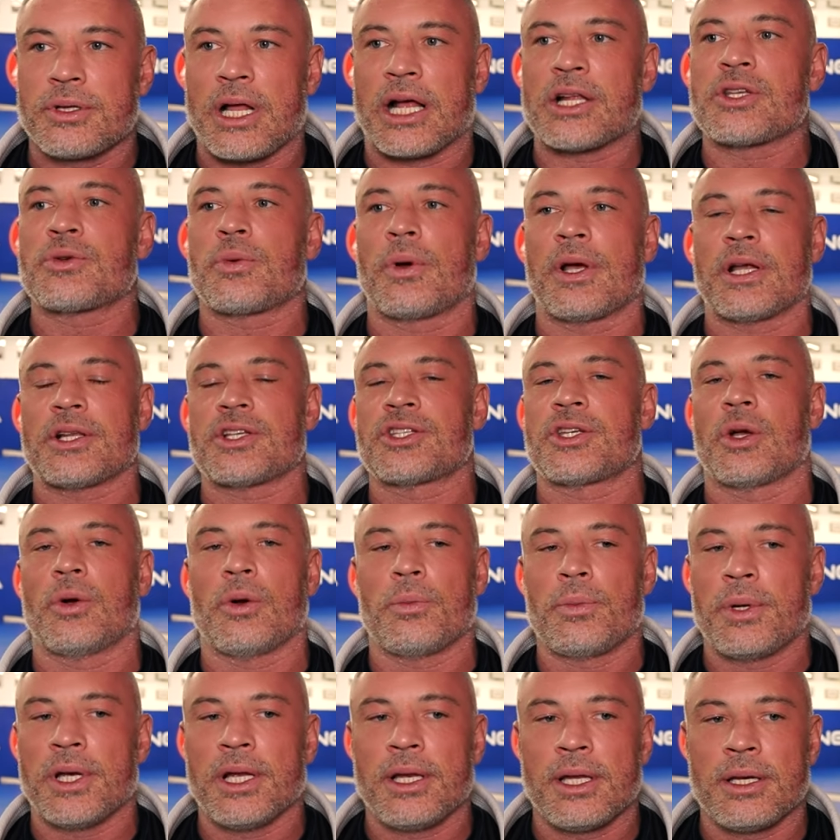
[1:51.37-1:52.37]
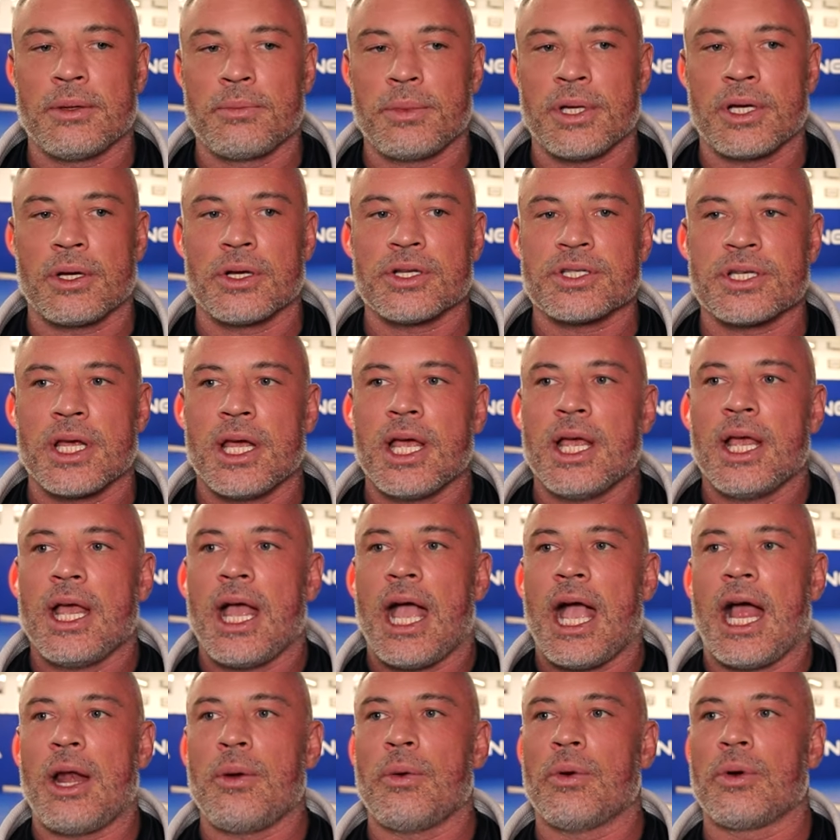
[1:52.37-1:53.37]
That's why it's so appealing, because
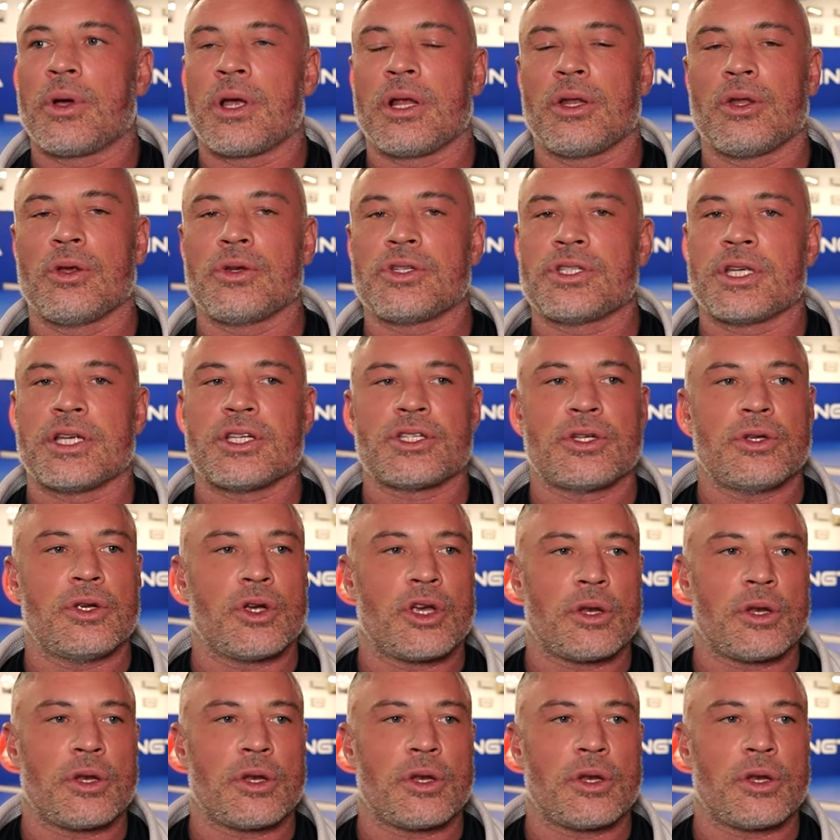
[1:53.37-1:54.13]
anyone can do jiu-jitsu.